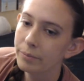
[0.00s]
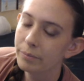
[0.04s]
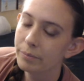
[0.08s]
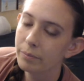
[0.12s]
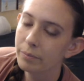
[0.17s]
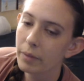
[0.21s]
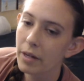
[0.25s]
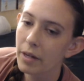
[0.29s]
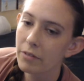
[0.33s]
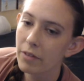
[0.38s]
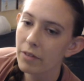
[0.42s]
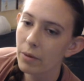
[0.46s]

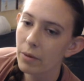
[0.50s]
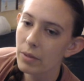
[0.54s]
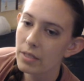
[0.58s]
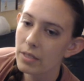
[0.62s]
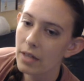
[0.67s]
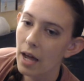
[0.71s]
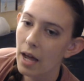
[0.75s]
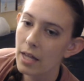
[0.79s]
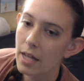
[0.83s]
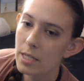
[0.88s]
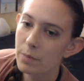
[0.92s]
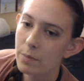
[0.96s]
But if I was
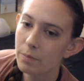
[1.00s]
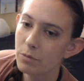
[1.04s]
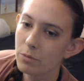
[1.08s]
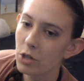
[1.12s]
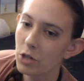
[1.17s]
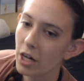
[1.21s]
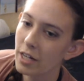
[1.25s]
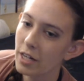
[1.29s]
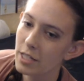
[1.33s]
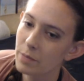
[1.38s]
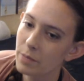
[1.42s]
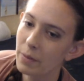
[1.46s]
not
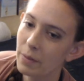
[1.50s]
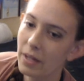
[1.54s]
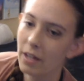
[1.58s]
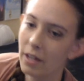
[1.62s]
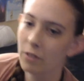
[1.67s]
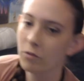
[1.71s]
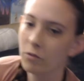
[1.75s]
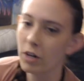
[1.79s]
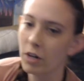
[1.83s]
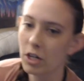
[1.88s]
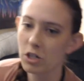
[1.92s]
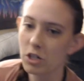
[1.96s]
trying to speak it
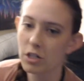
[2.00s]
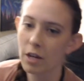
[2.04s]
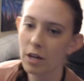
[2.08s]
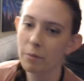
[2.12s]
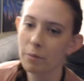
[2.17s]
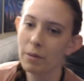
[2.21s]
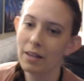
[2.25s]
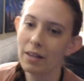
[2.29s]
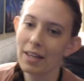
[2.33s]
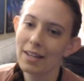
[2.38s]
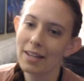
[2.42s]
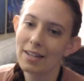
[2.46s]
French, I'd
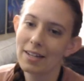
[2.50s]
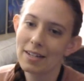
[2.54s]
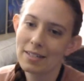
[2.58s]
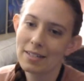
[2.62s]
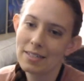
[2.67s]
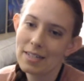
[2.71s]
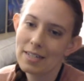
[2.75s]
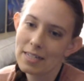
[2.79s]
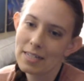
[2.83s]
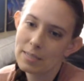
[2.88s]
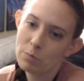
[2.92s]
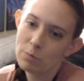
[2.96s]
be like
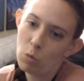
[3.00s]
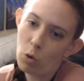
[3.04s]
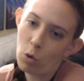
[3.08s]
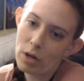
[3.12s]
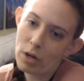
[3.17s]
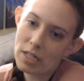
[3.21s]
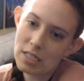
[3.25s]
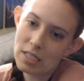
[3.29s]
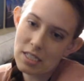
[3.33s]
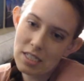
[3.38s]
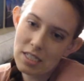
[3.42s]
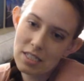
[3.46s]
Des
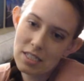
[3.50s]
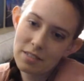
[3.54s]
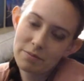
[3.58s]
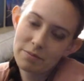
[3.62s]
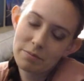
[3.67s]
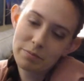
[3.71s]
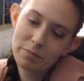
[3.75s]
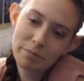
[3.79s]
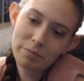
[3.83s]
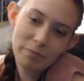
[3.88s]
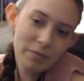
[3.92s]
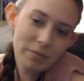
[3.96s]
Moines.
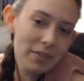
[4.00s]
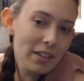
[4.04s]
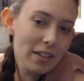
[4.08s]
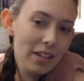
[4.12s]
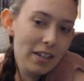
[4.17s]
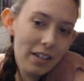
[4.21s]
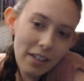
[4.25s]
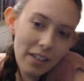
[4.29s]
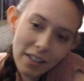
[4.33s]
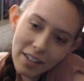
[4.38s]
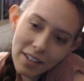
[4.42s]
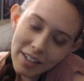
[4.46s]

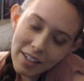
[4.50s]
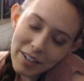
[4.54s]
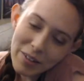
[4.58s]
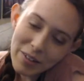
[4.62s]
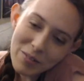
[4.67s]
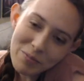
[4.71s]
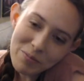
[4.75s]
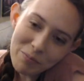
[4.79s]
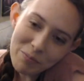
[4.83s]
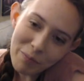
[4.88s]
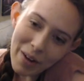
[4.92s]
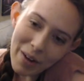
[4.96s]

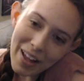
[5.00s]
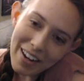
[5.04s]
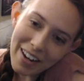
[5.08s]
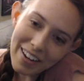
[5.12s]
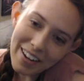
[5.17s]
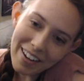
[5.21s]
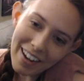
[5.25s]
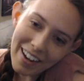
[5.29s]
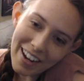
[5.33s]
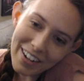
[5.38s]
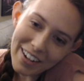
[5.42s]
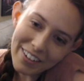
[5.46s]
But
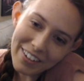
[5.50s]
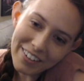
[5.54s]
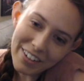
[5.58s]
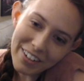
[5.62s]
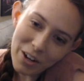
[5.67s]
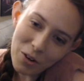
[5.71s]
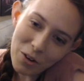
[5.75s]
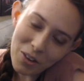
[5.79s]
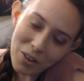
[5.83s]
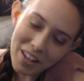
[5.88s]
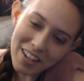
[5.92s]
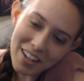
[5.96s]
I
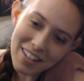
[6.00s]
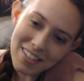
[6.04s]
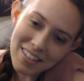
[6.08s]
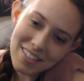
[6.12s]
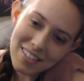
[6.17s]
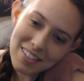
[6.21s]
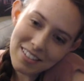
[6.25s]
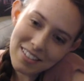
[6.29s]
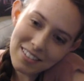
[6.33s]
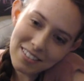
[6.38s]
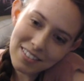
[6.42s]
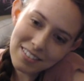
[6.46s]
know that
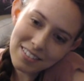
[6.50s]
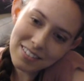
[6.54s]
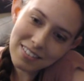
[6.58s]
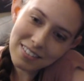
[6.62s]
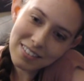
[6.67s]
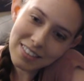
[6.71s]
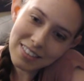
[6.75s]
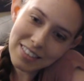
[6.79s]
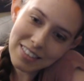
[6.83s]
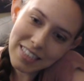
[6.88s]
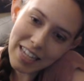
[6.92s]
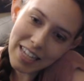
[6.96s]
it's
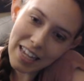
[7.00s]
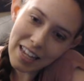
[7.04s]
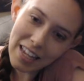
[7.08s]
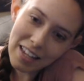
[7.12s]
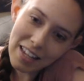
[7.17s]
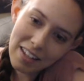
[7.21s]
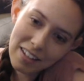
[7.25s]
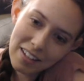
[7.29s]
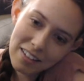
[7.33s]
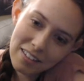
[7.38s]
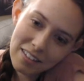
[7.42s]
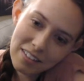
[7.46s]
Des
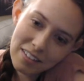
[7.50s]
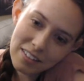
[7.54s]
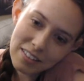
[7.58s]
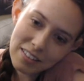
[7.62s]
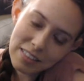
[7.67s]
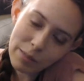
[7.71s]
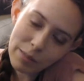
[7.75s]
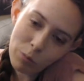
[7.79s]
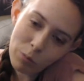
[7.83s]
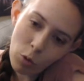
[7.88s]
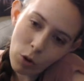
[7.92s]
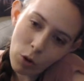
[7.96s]

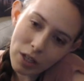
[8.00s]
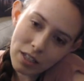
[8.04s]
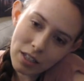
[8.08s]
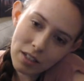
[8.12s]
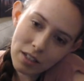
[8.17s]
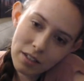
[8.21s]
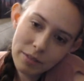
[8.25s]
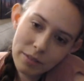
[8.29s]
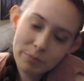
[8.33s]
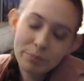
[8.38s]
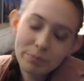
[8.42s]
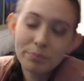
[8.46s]
Moines.
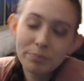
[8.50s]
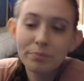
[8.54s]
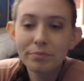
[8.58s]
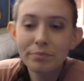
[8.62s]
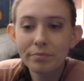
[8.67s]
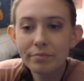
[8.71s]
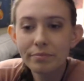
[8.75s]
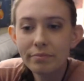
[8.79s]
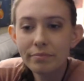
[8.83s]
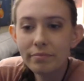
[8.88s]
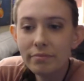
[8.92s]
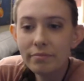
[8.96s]

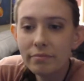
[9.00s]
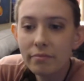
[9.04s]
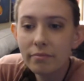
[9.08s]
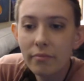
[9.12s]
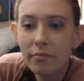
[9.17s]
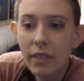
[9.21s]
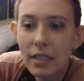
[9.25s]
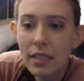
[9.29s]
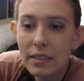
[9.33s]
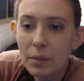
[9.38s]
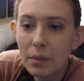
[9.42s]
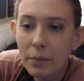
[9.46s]

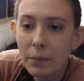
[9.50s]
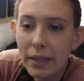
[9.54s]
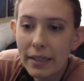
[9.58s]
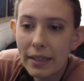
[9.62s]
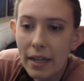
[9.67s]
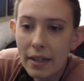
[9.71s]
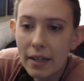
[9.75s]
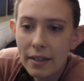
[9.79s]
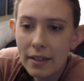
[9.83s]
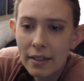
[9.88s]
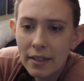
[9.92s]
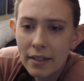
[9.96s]
Something like
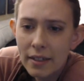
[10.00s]
that.